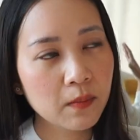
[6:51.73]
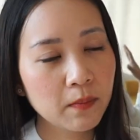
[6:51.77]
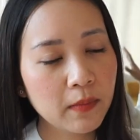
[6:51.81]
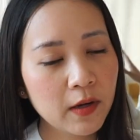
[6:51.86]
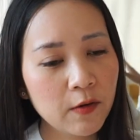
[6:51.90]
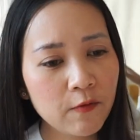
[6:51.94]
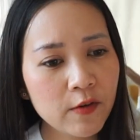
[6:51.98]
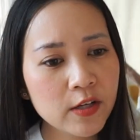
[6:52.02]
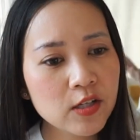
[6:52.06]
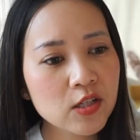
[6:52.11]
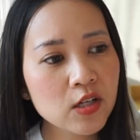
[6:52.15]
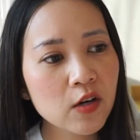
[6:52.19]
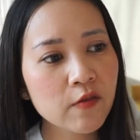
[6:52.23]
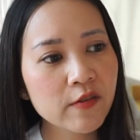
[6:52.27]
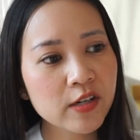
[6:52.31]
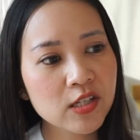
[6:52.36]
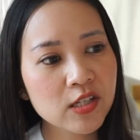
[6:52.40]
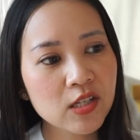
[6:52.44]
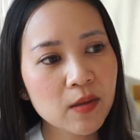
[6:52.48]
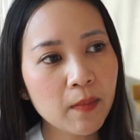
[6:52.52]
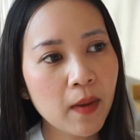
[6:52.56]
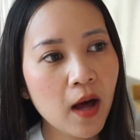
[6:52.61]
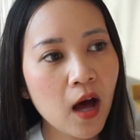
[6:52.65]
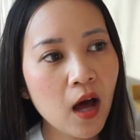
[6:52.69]
But with
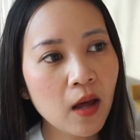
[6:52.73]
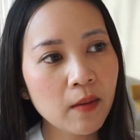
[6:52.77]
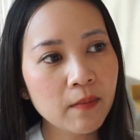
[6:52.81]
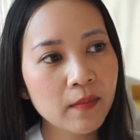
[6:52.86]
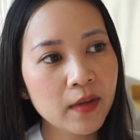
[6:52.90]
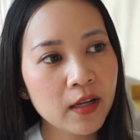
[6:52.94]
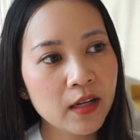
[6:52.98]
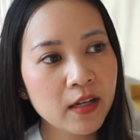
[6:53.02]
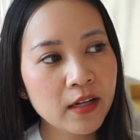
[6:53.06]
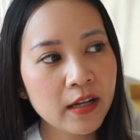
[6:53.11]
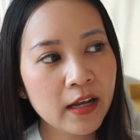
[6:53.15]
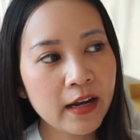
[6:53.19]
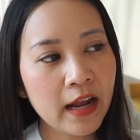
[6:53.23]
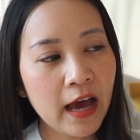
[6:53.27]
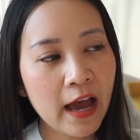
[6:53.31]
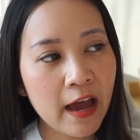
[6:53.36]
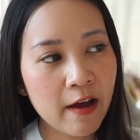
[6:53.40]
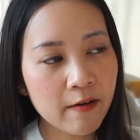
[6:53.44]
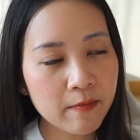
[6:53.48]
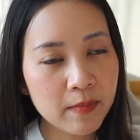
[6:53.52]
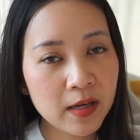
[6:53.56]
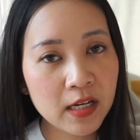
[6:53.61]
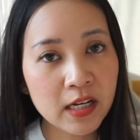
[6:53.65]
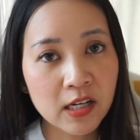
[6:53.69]
service apartment that I
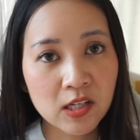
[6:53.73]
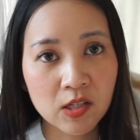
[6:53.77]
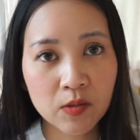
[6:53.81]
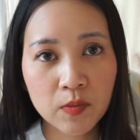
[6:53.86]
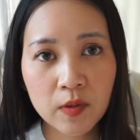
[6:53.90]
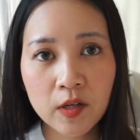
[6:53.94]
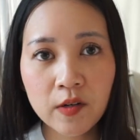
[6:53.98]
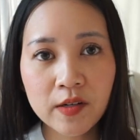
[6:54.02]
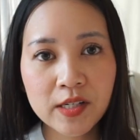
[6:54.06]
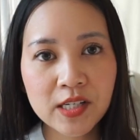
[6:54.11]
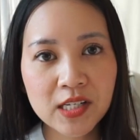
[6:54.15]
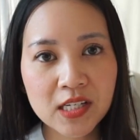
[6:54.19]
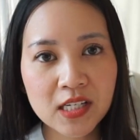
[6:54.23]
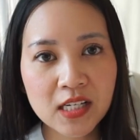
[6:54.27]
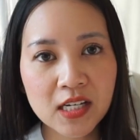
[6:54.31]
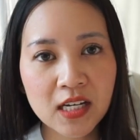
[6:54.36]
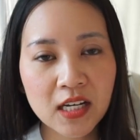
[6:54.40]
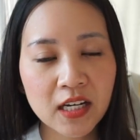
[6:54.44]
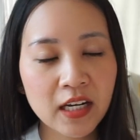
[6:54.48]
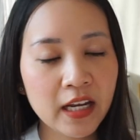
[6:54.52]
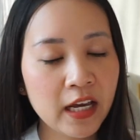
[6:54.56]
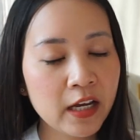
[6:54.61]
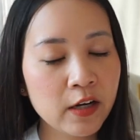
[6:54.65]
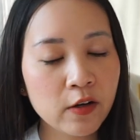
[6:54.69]
have been
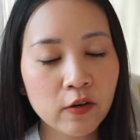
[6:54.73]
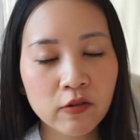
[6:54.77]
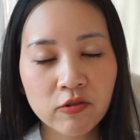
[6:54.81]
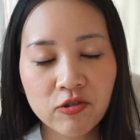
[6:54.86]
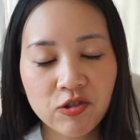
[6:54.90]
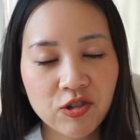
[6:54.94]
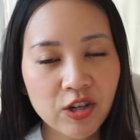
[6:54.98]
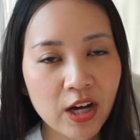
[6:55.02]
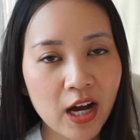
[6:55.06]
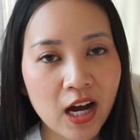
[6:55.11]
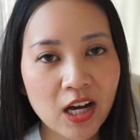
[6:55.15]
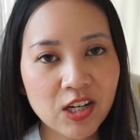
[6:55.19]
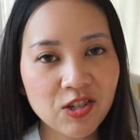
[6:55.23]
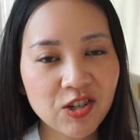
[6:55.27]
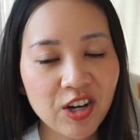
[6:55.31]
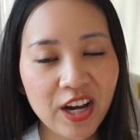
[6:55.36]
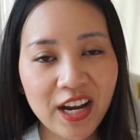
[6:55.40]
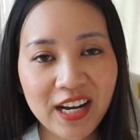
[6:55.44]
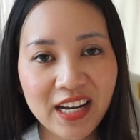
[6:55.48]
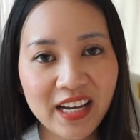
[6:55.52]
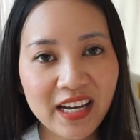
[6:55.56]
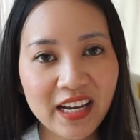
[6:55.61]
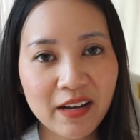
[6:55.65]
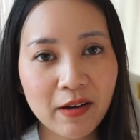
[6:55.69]
experiencing, they don't charge
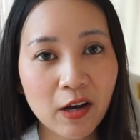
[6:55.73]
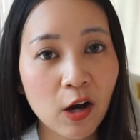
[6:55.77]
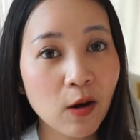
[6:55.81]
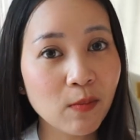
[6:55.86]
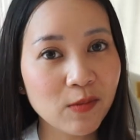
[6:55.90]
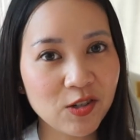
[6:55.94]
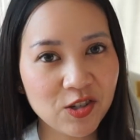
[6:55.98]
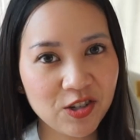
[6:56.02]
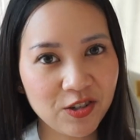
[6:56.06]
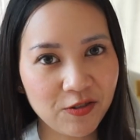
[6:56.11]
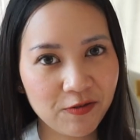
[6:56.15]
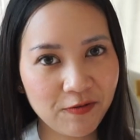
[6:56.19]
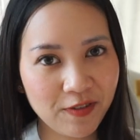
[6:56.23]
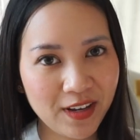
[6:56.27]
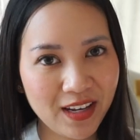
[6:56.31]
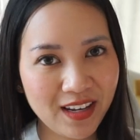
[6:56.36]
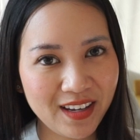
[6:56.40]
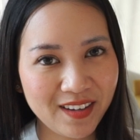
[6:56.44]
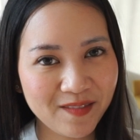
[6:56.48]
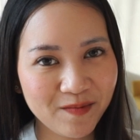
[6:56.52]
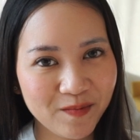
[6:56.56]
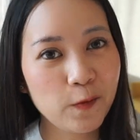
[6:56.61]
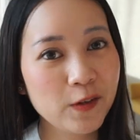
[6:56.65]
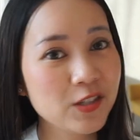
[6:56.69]
any commission fee,
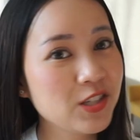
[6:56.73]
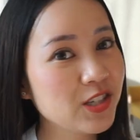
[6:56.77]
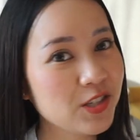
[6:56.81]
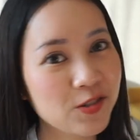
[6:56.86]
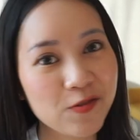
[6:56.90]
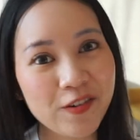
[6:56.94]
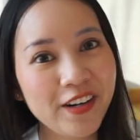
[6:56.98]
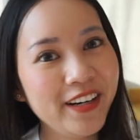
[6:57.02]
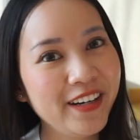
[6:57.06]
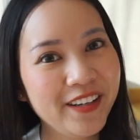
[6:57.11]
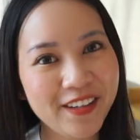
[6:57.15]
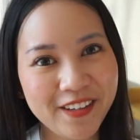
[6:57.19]
which is really